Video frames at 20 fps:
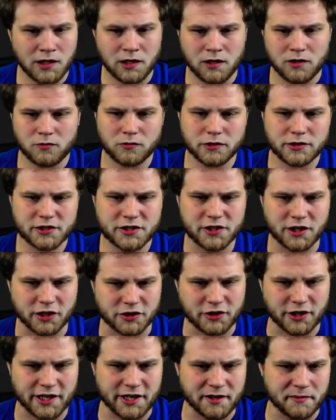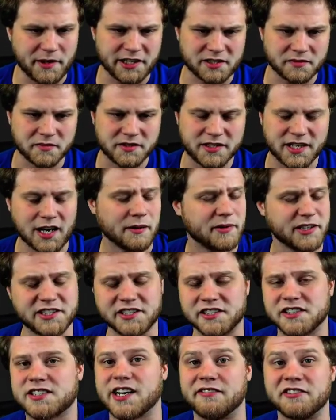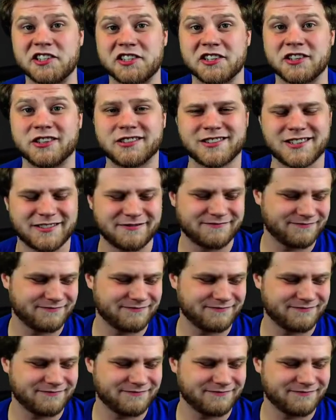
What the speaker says: We'll start trying to make some zombies in 7 turns.